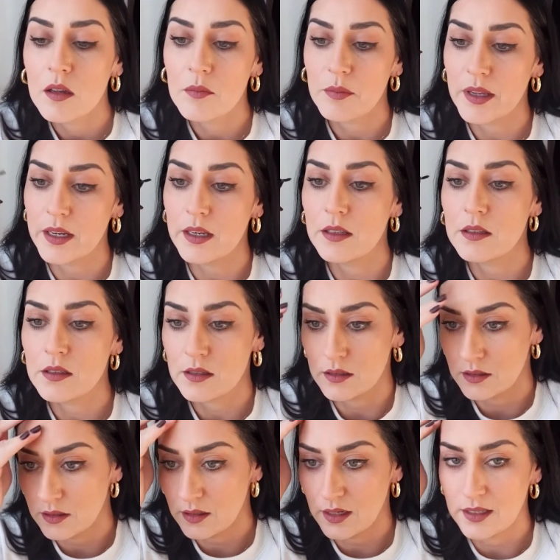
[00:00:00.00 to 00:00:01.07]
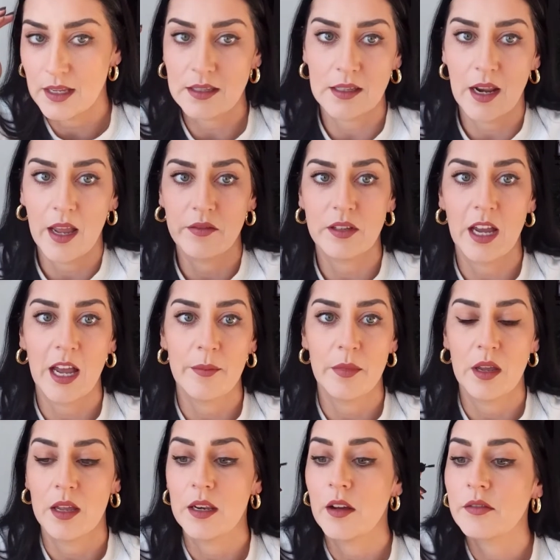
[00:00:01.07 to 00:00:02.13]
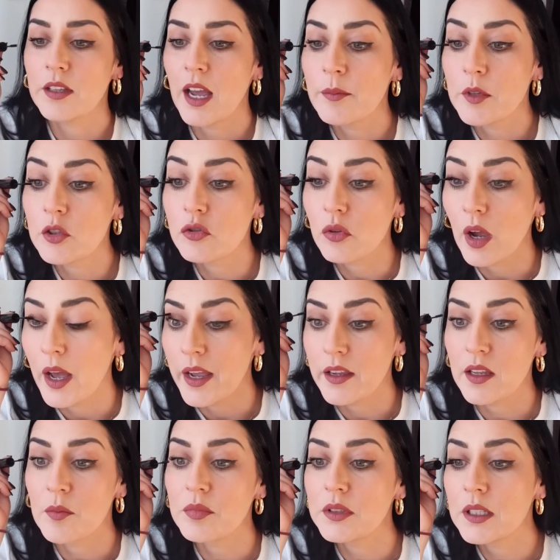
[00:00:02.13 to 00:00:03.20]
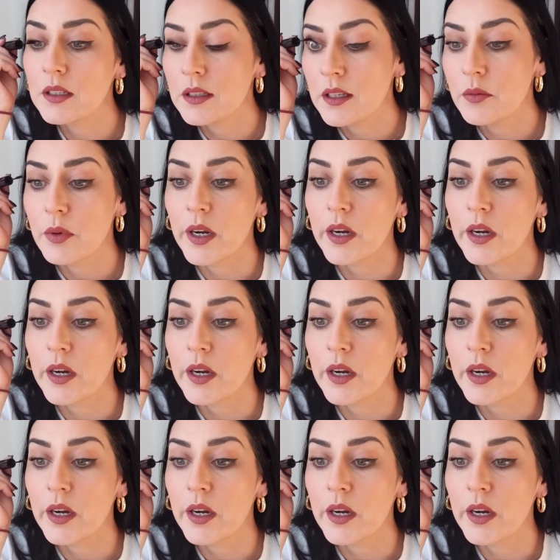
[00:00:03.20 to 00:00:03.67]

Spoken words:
but it doesn't have enough time to dry completely,